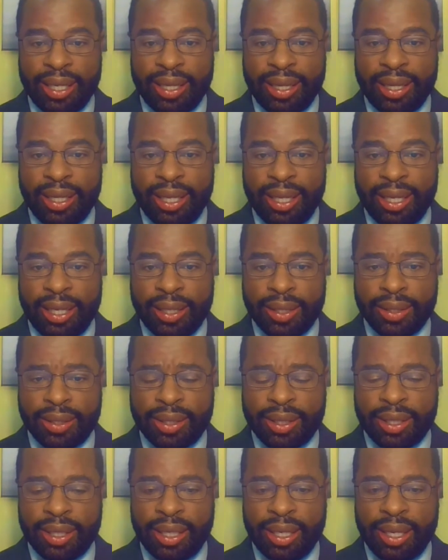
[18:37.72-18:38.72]

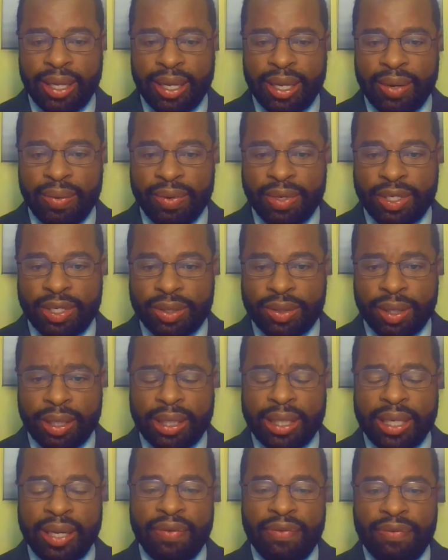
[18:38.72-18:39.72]
these
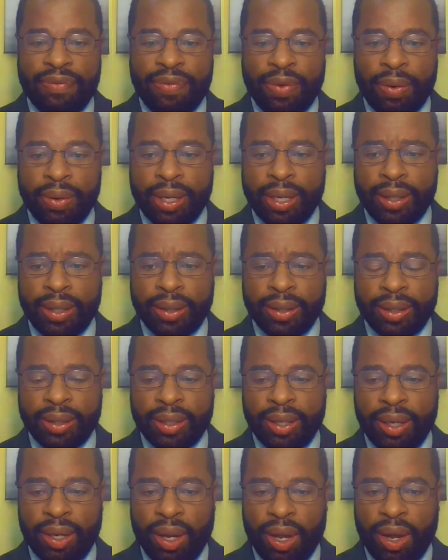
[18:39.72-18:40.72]
restrictive voting
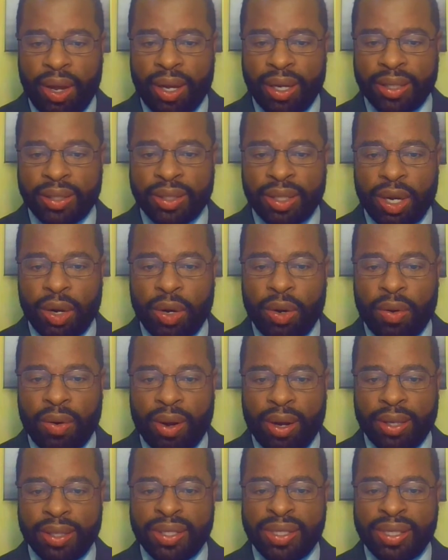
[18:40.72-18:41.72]
laws
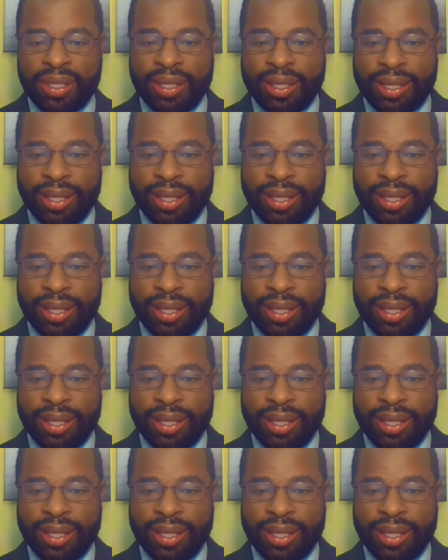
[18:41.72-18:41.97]
across